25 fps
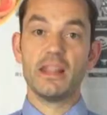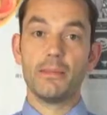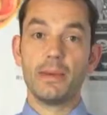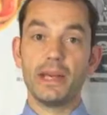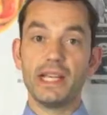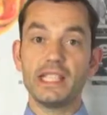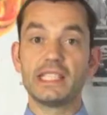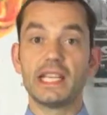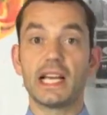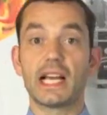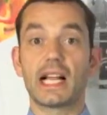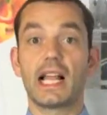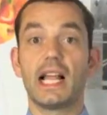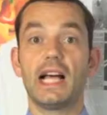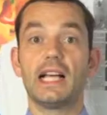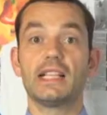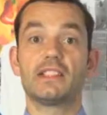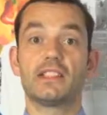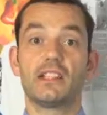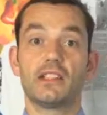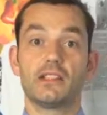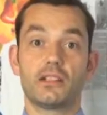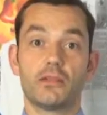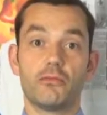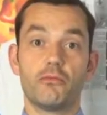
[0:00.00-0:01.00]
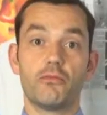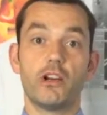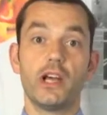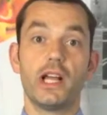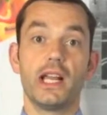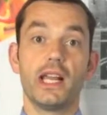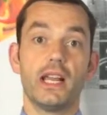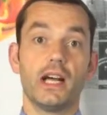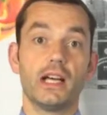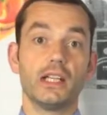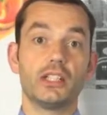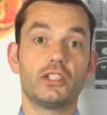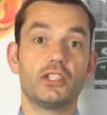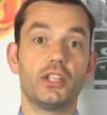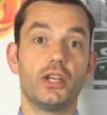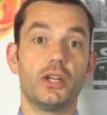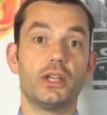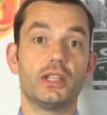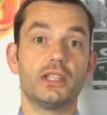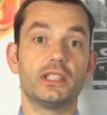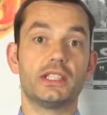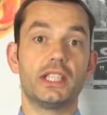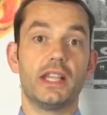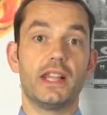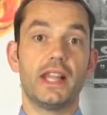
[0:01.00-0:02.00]
The BTEC class, there's some really nice
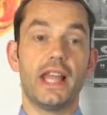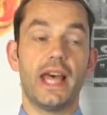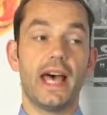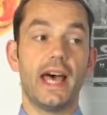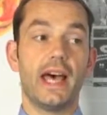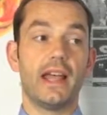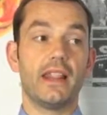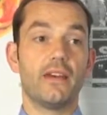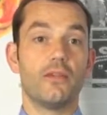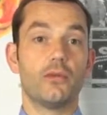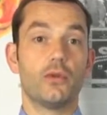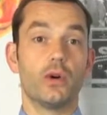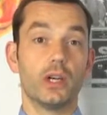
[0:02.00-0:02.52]
students in there.